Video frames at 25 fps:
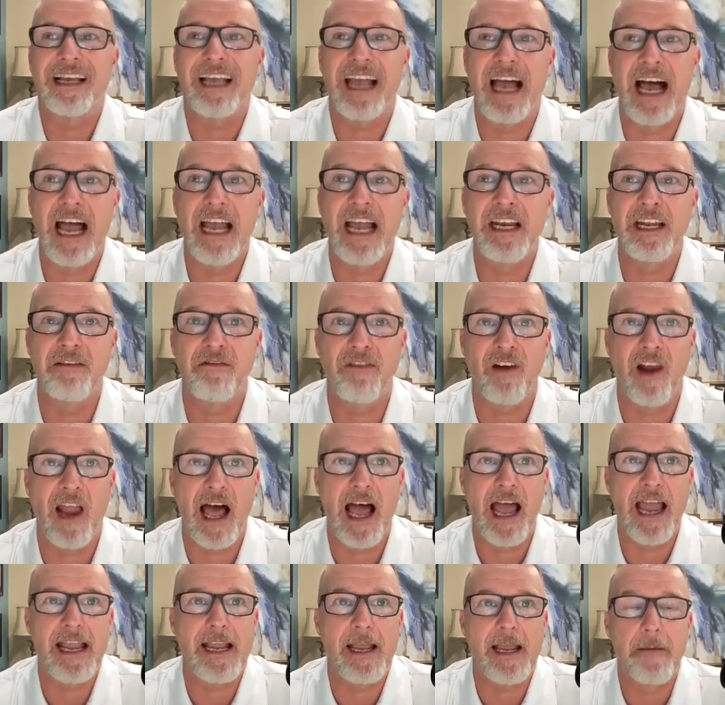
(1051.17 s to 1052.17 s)
Kind of yeah.
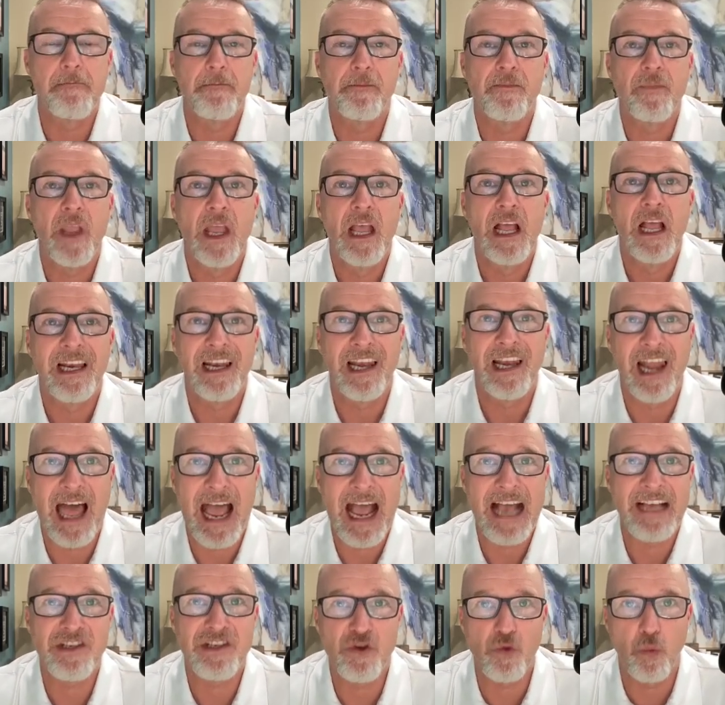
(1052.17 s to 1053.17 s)
like
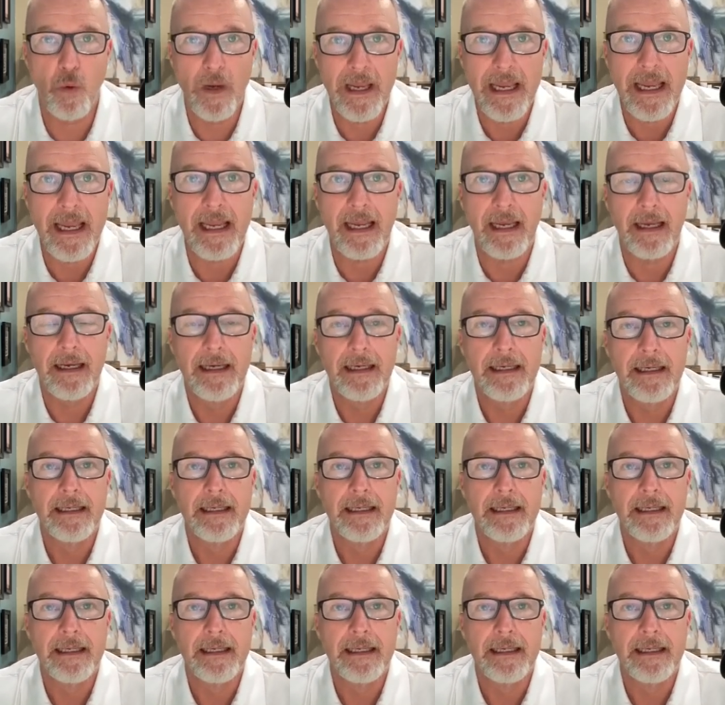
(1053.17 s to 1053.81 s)
last week,